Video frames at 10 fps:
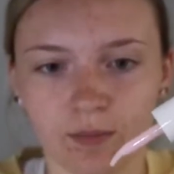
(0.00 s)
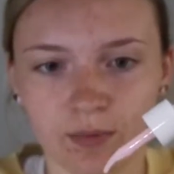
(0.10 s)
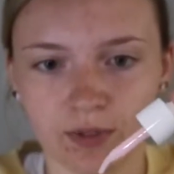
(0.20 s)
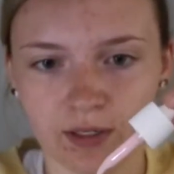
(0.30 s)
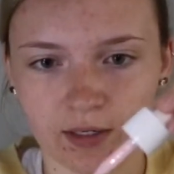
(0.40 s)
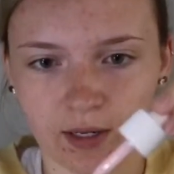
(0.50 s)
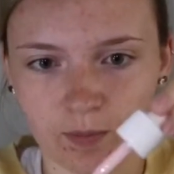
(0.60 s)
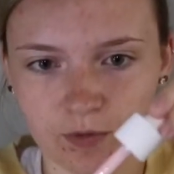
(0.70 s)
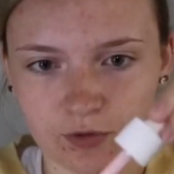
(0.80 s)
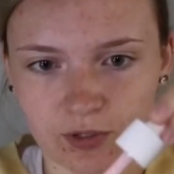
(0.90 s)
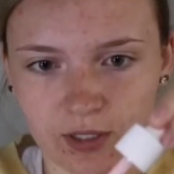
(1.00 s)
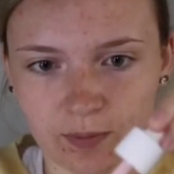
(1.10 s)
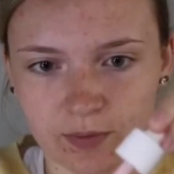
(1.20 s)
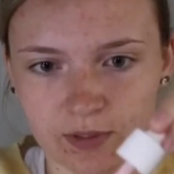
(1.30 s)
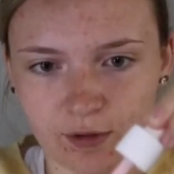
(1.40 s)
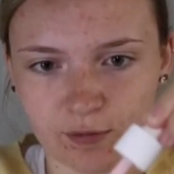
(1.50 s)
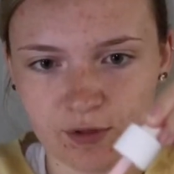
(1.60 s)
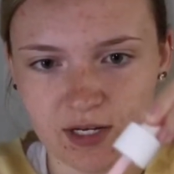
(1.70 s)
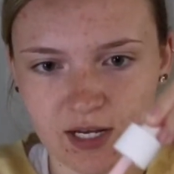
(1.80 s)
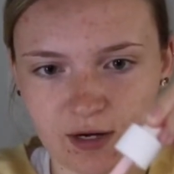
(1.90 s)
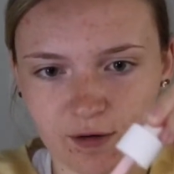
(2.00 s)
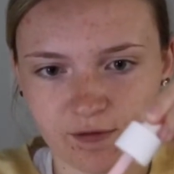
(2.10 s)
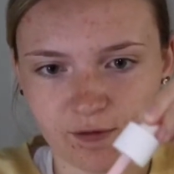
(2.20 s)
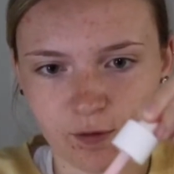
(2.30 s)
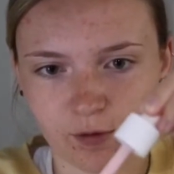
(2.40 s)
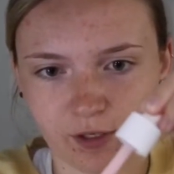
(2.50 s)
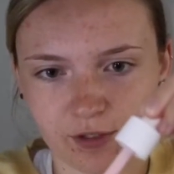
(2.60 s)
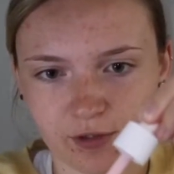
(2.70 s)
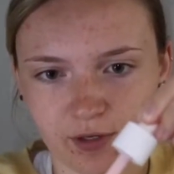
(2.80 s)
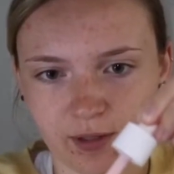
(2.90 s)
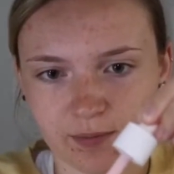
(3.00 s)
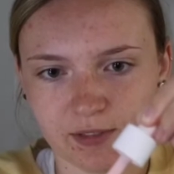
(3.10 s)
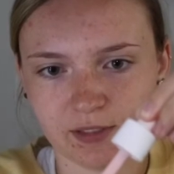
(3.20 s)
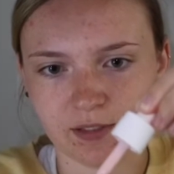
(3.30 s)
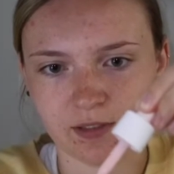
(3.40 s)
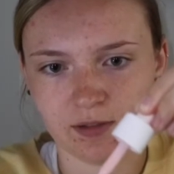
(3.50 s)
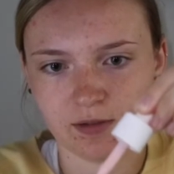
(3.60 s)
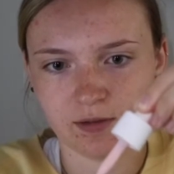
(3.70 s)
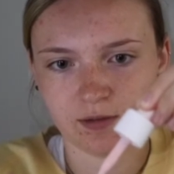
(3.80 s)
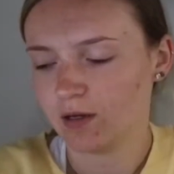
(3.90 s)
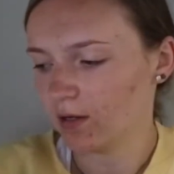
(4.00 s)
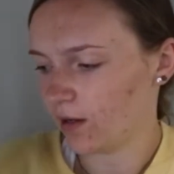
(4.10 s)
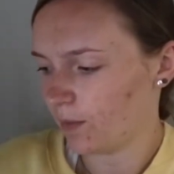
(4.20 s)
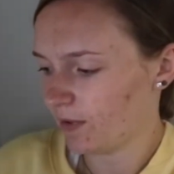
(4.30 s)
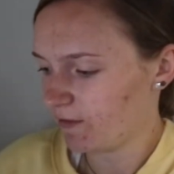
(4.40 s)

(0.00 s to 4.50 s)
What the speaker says: put a couple drops, 3 or 4 drops on my